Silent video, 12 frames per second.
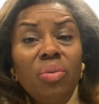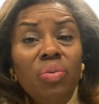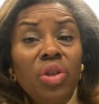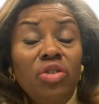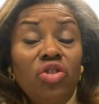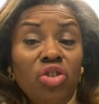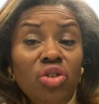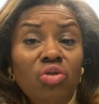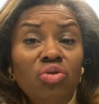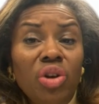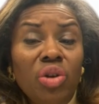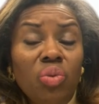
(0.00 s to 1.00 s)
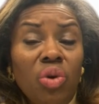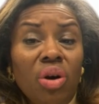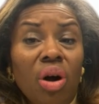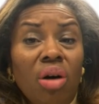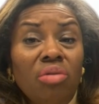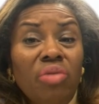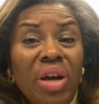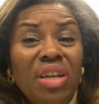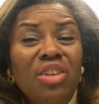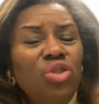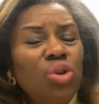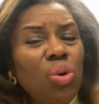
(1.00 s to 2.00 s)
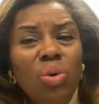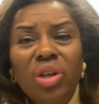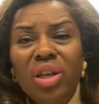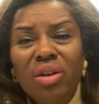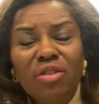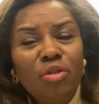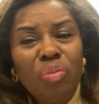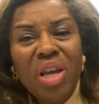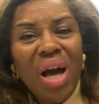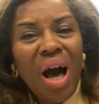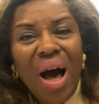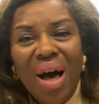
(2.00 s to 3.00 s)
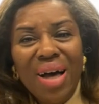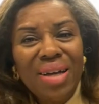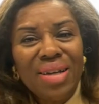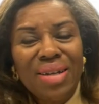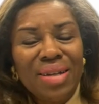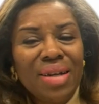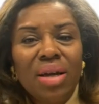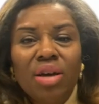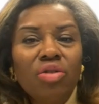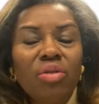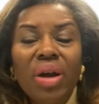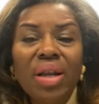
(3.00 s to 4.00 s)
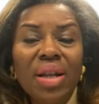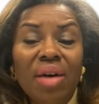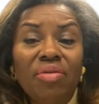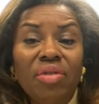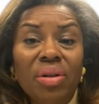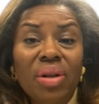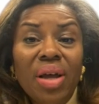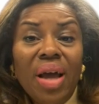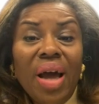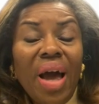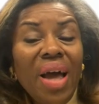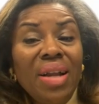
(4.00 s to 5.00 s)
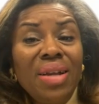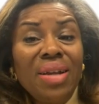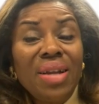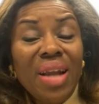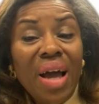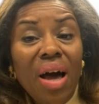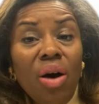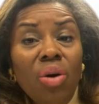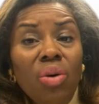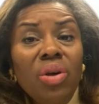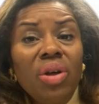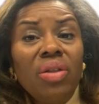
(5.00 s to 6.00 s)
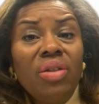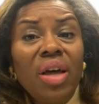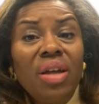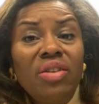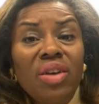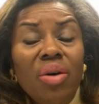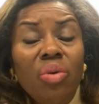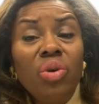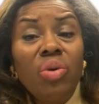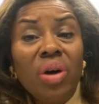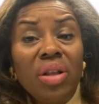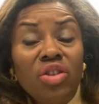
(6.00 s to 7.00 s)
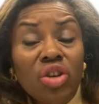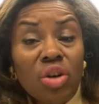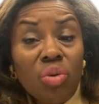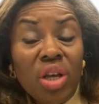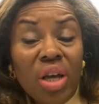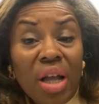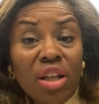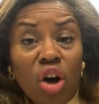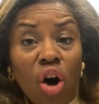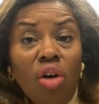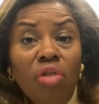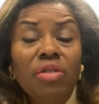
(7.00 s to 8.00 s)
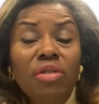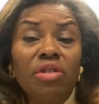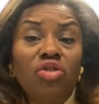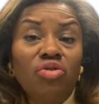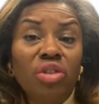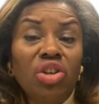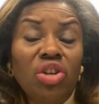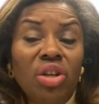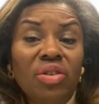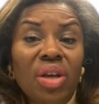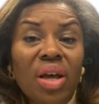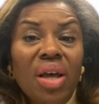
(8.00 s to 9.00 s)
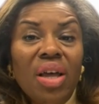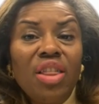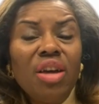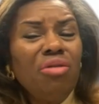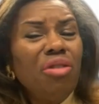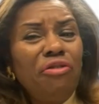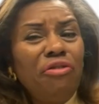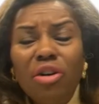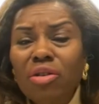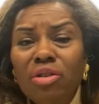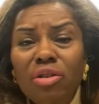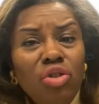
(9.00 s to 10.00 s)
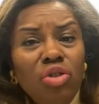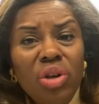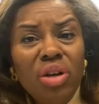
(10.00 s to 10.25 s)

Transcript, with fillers: the children were already two years behind grade level. And now that uh, we went to, we had COVID restrictions, They're a further two